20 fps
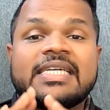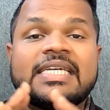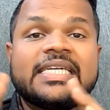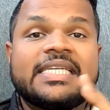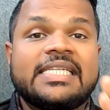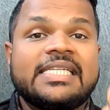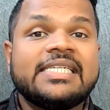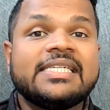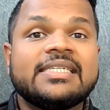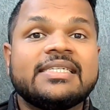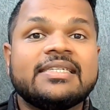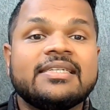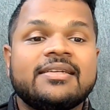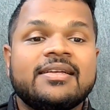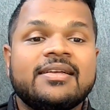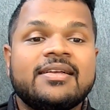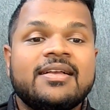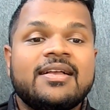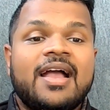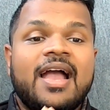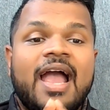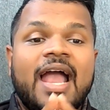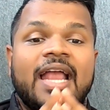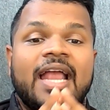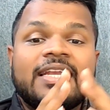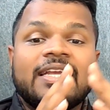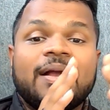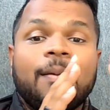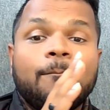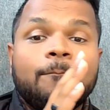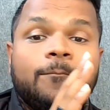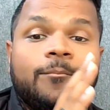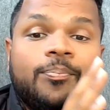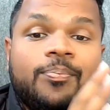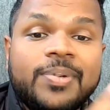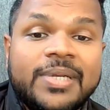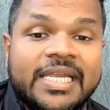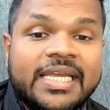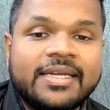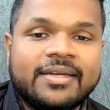clear and
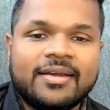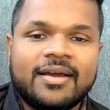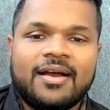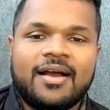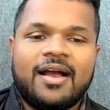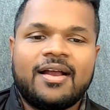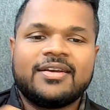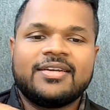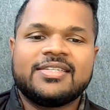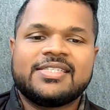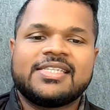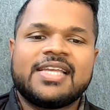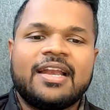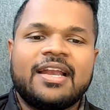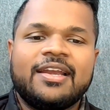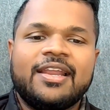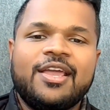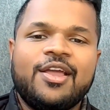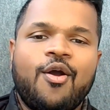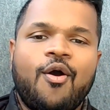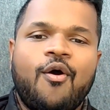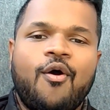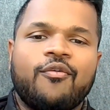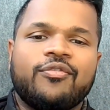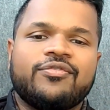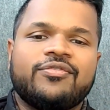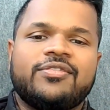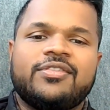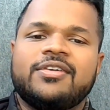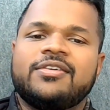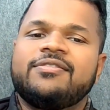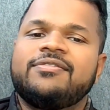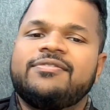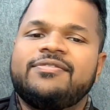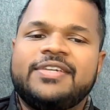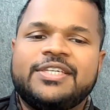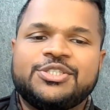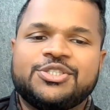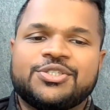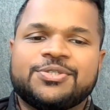complete understanding of the
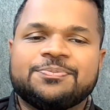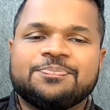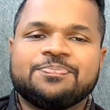feature.